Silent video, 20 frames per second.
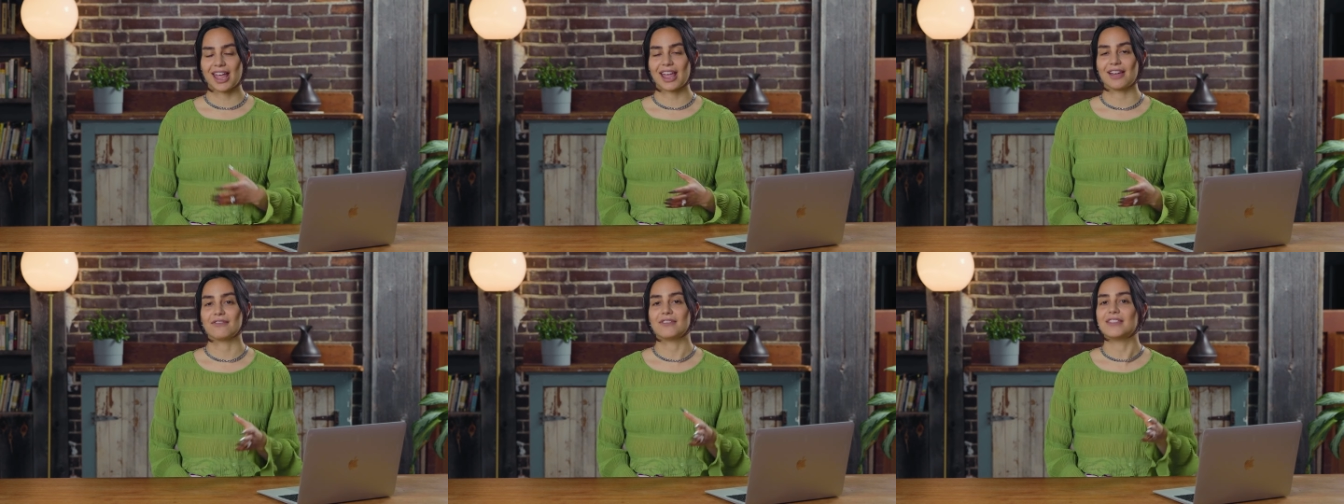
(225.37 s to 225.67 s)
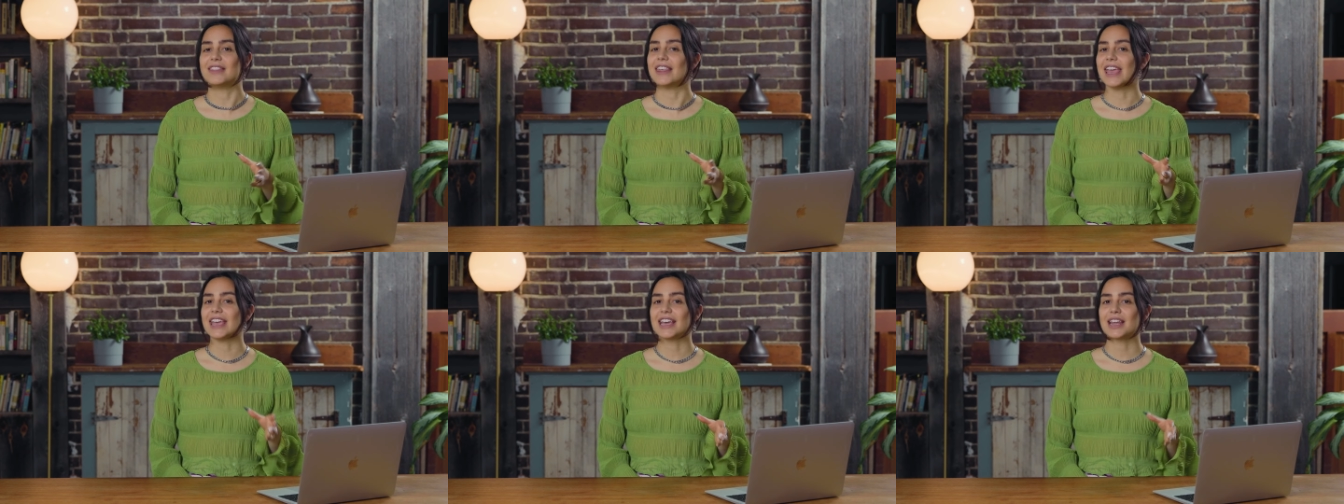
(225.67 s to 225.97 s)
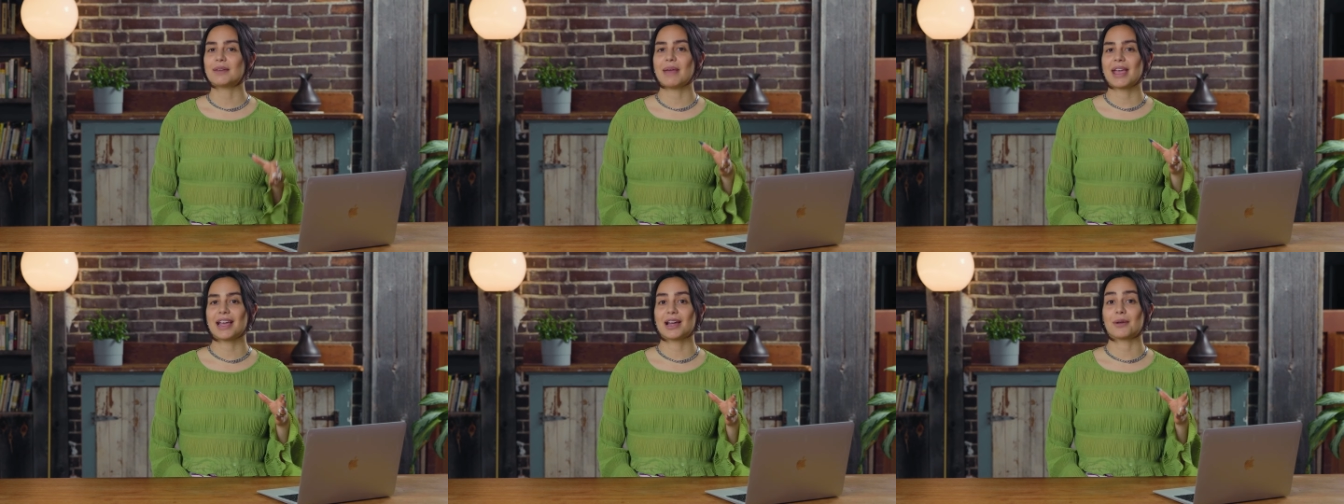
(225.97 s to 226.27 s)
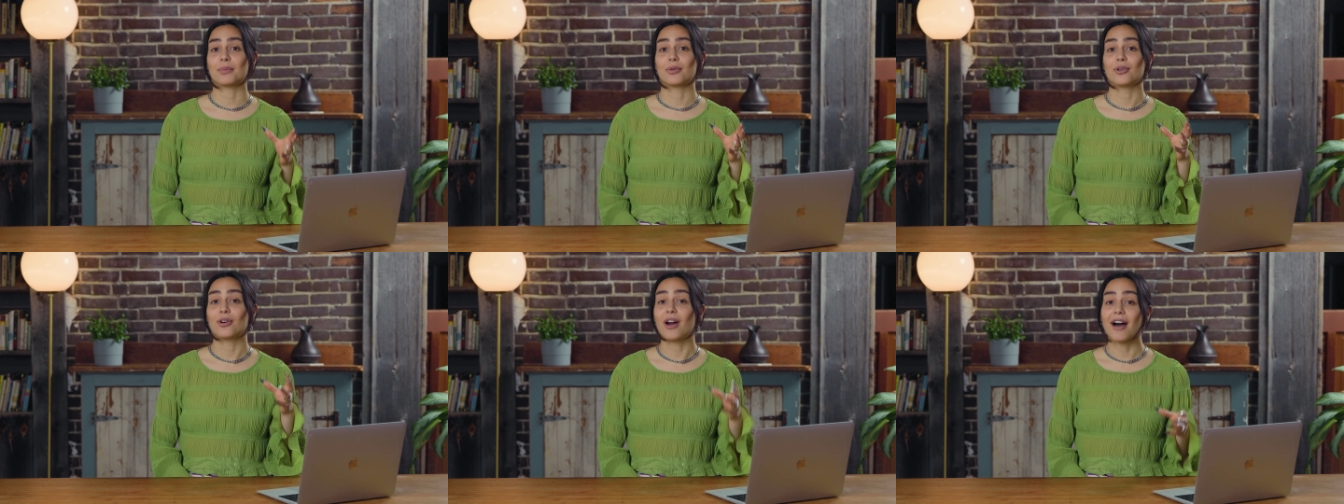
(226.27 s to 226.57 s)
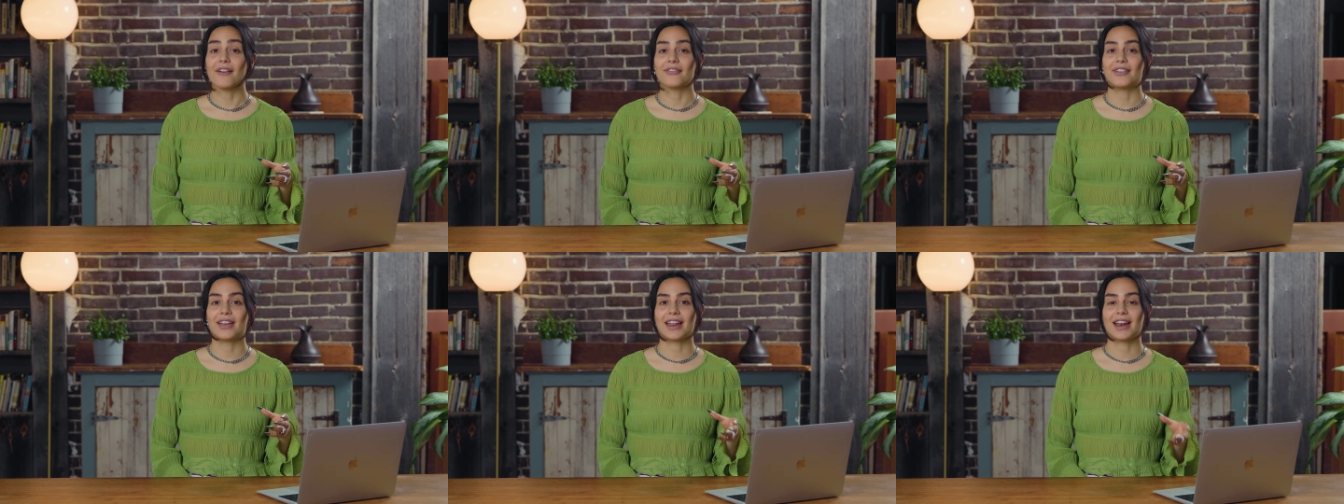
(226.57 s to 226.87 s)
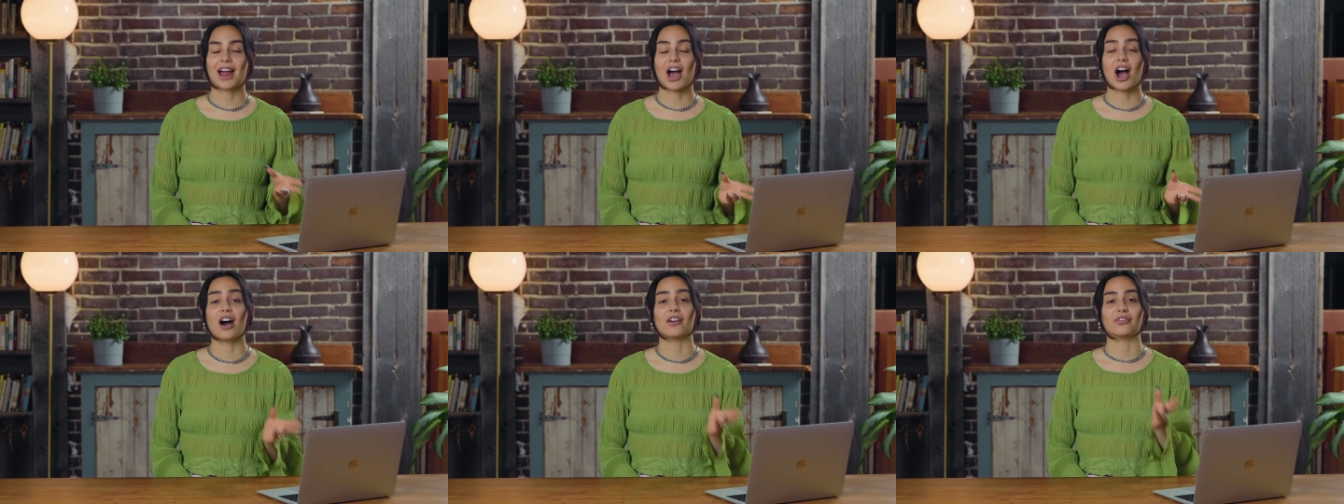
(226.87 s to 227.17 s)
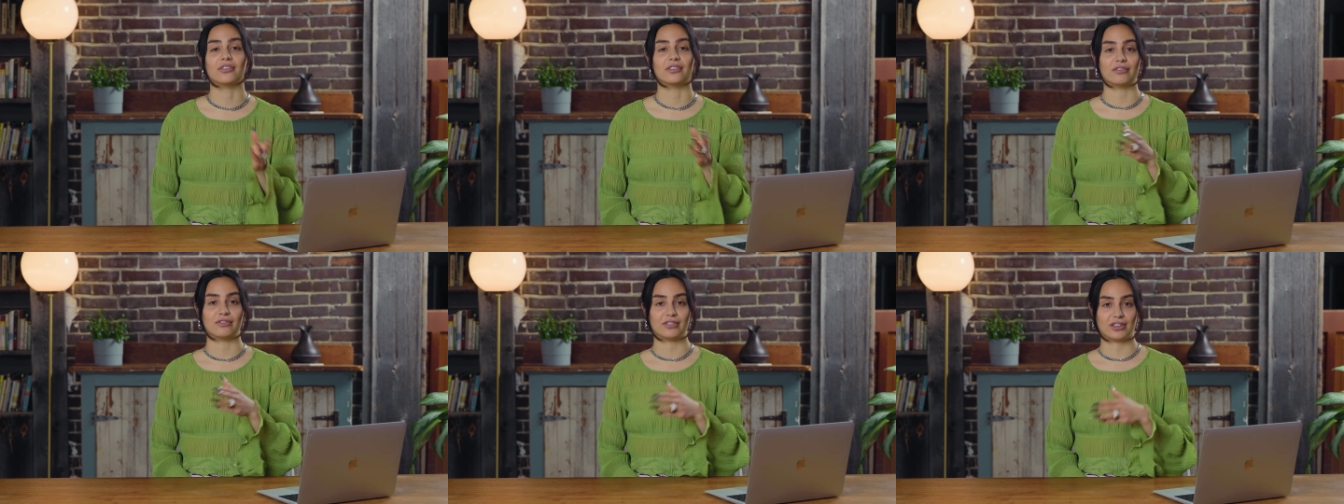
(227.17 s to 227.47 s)
if they can make a profit
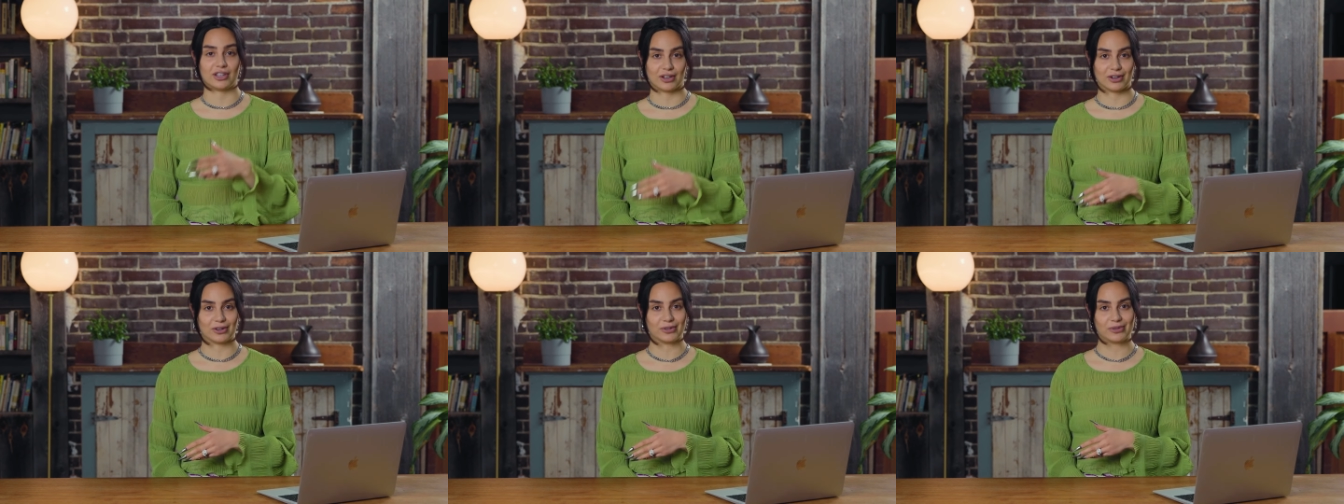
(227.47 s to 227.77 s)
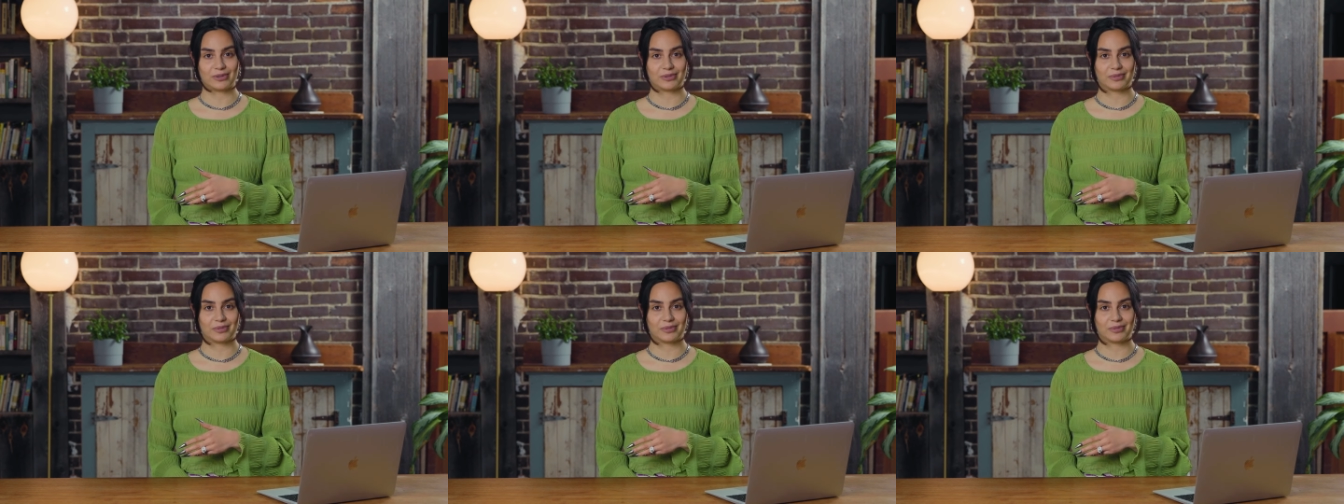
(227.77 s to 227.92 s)
off of you.